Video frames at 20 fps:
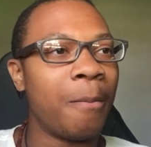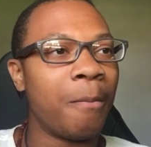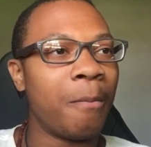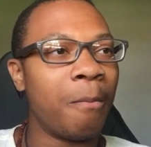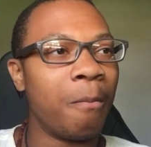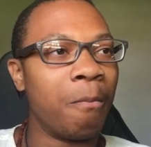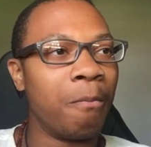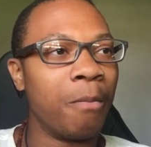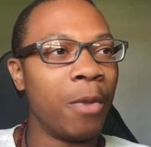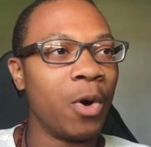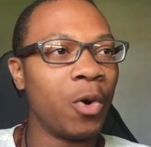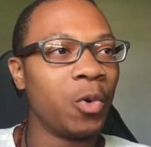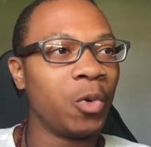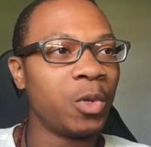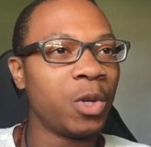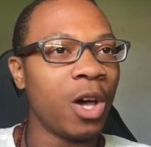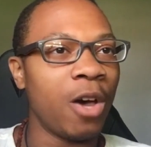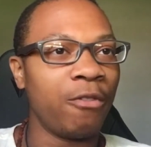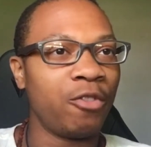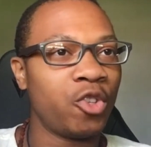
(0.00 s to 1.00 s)
mode
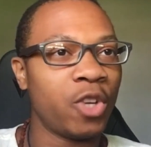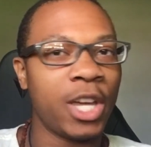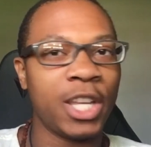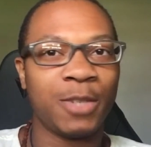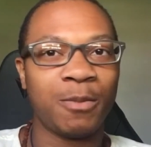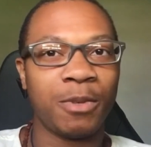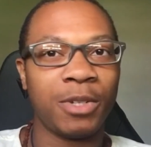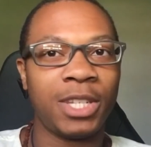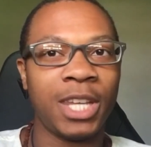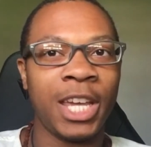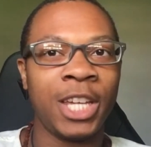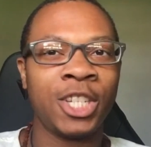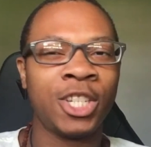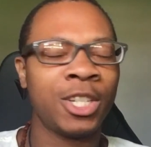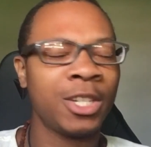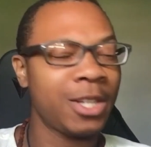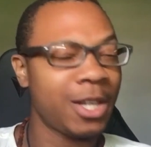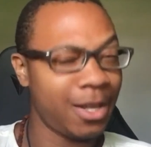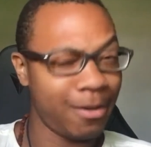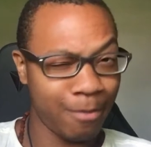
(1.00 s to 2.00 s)
of
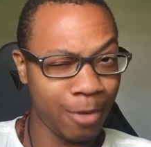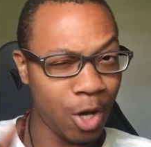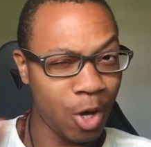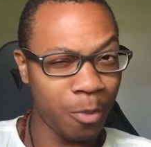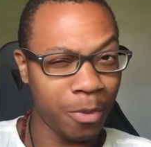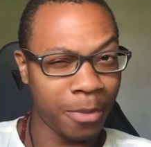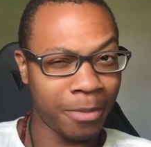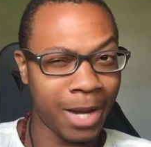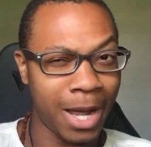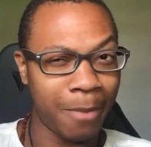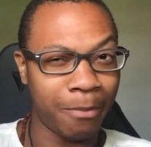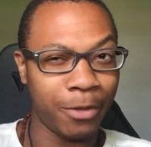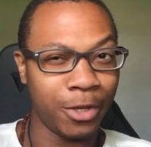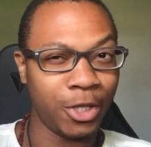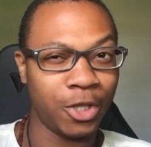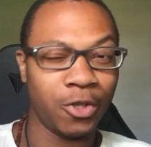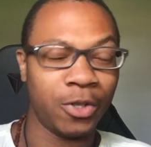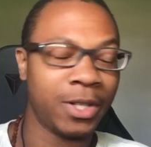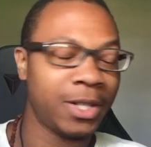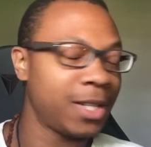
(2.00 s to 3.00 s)
transportation. Hope I'm not
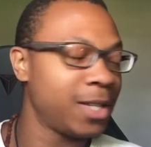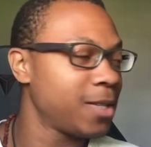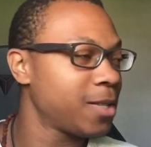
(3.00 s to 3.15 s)
butchering this.